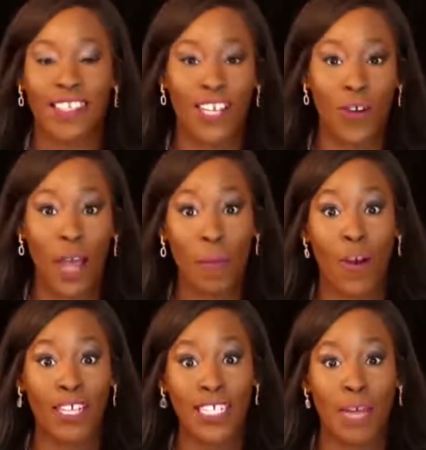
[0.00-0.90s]
I'm
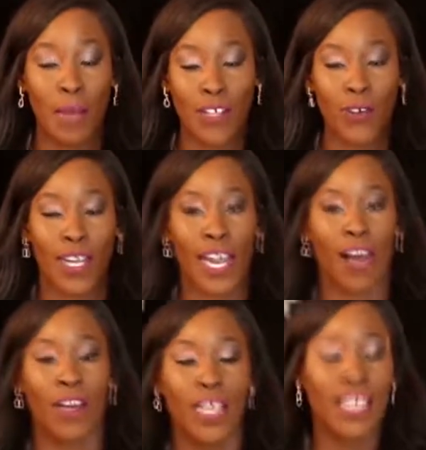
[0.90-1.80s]
on Clubhouse right
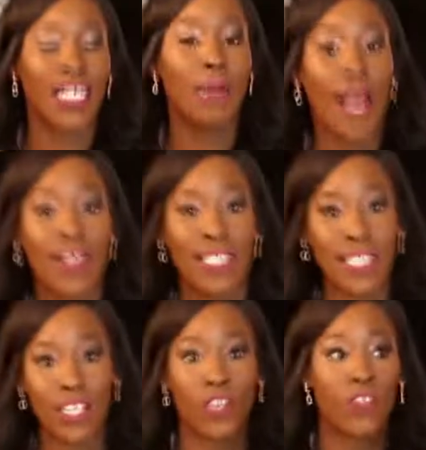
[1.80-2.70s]
now. Clubhouse is
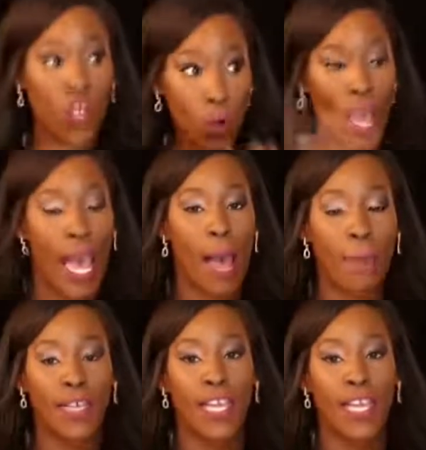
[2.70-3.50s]
a new app,